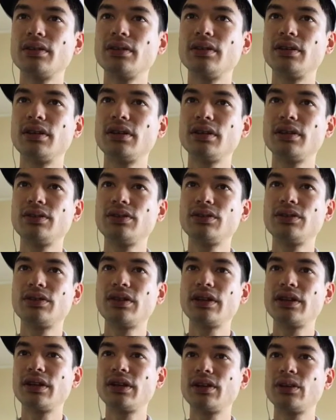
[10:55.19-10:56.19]
Again, just
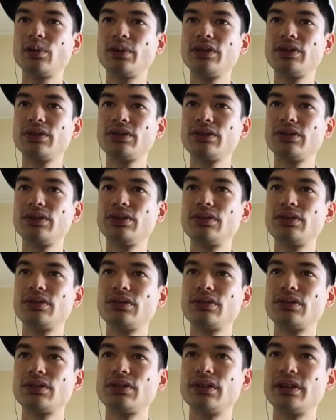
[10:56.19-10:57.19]
taking out the
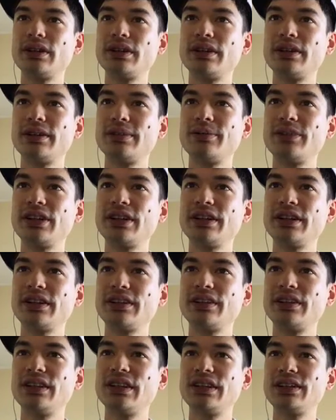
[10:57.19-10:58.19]
wizards. Um, taking
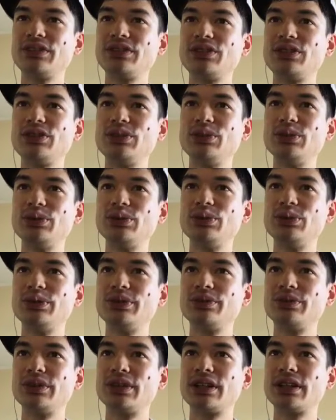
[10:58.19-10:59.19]
out the knights too,
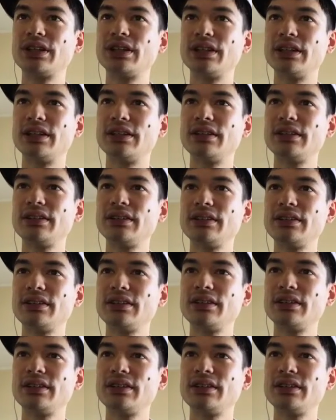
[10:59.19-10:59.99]
if we can.